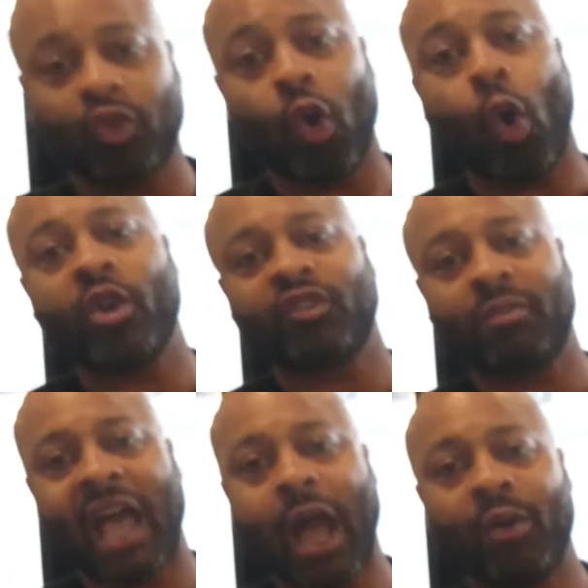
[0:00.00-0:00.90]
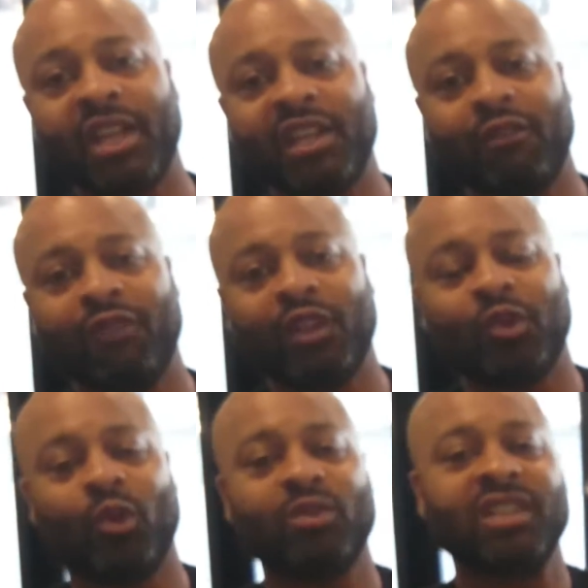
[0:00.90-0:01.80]
scores from Howard
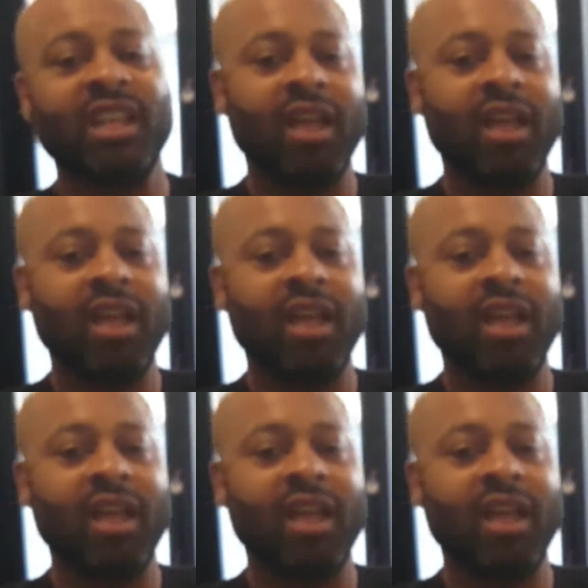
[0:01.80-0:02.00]
individuals